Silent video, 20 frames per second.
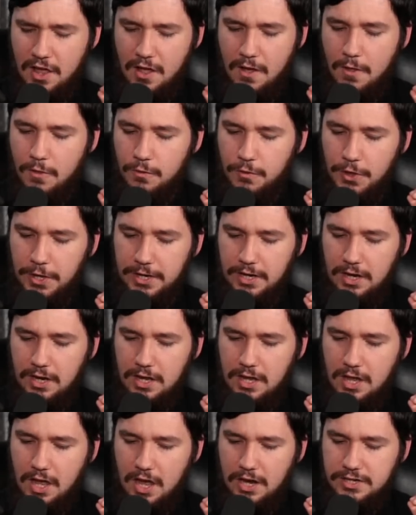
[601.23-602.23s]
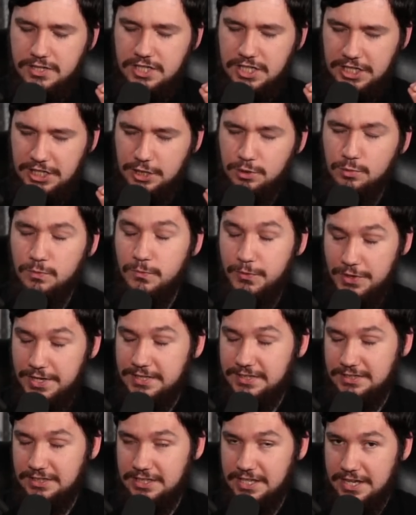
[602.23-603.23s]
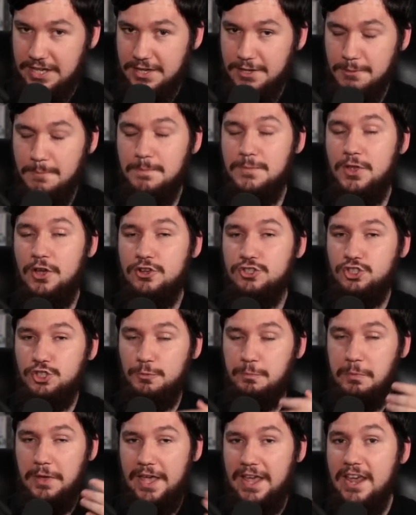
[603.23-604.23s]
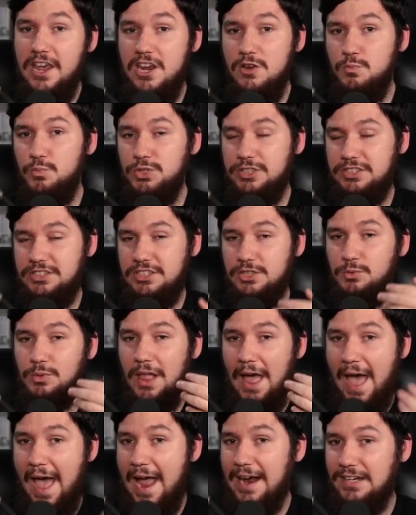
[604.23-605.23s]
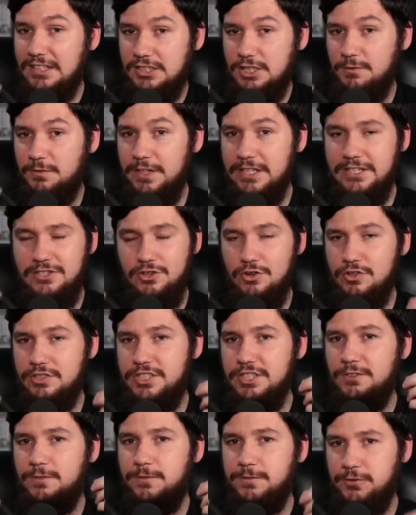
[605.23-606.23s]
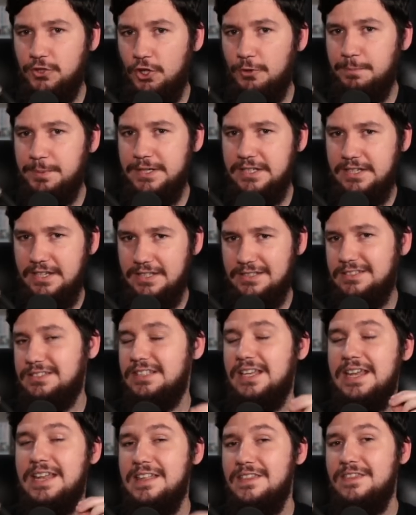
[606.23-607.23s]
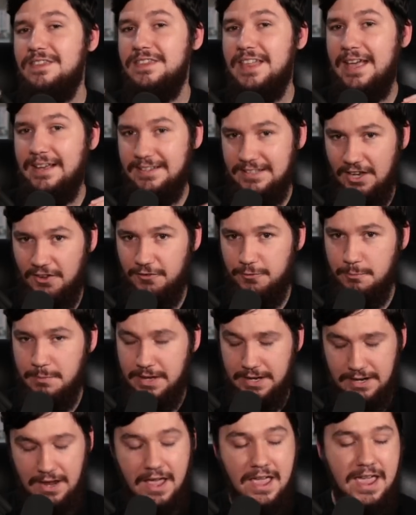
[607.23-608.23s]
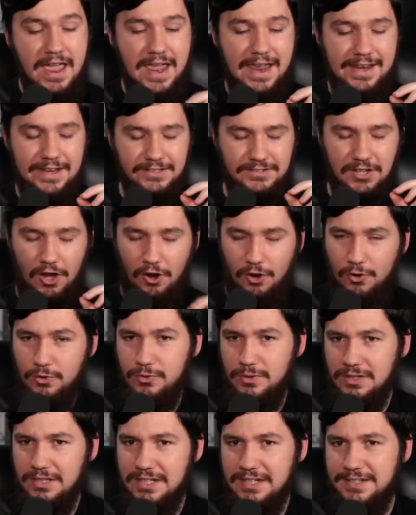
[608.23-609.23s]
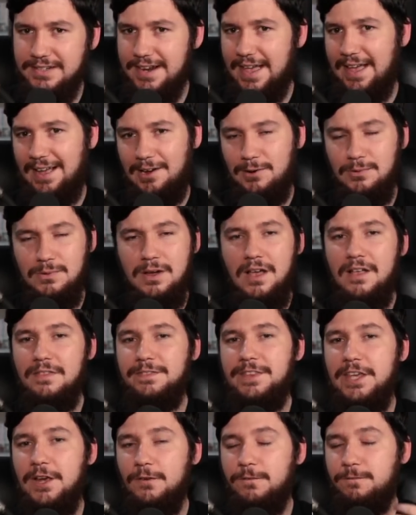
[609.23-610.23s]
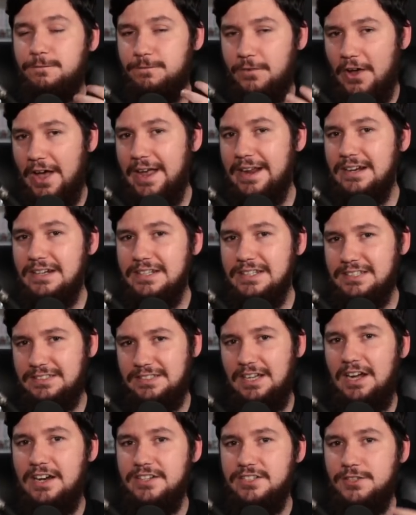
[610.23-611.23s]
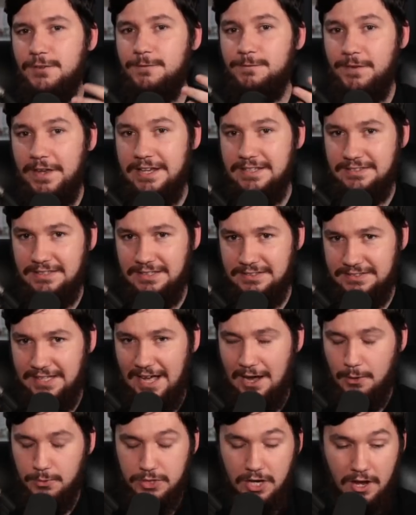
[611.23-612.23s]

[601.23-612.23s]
that until this year, Japan was still actively using floppy disks in their government. It is only now they are finally starting to phase this out.